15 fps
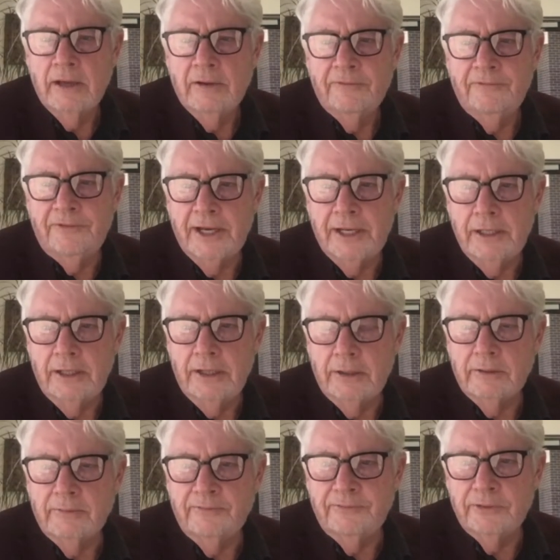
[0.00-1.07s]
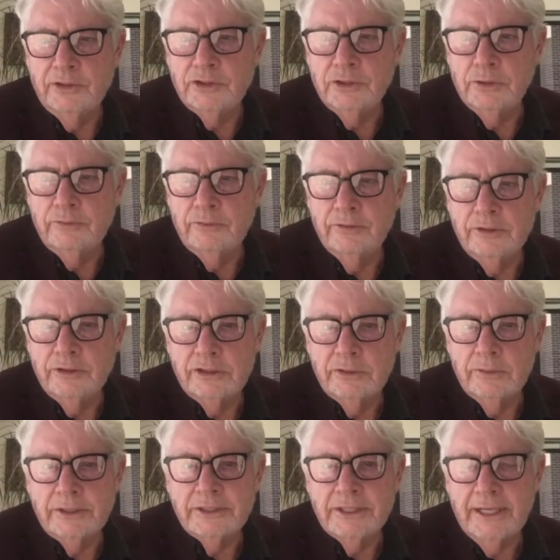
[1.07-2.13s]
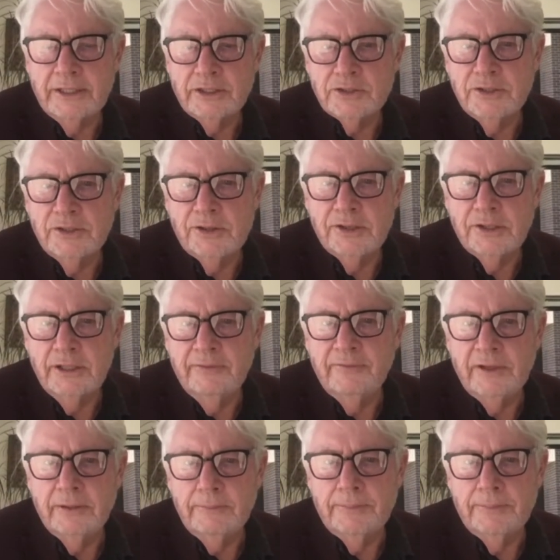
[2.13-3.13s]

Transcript: failure for children to attach to significant